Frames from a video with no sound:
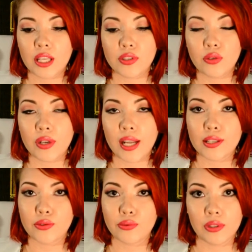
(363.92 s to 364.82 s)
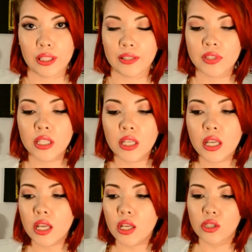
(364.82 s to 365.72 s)
gives you a nice root lift.
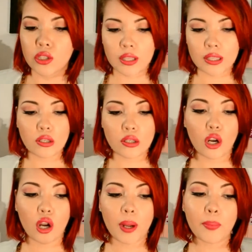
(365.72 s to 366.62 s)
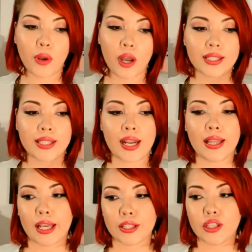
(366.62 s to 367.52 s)
So this are all my products that
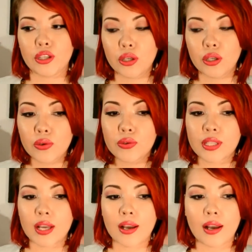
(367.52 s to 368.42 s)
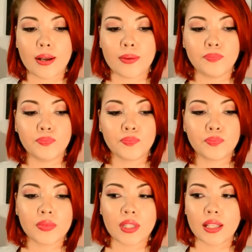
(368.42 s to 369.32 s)
I like to use.
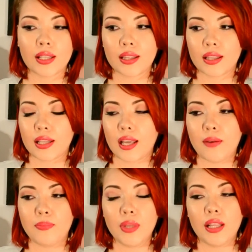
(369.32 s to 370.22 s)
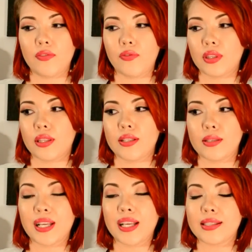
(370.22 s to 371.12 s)
I'm in love with
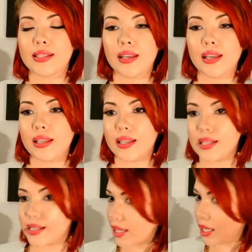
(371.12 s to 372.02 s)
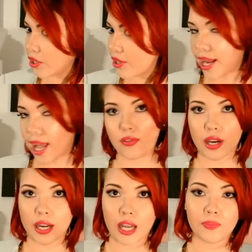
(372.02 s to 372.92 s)
this because this is the color that I have
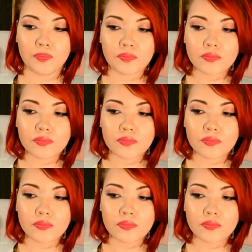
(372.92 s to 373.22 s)
right now.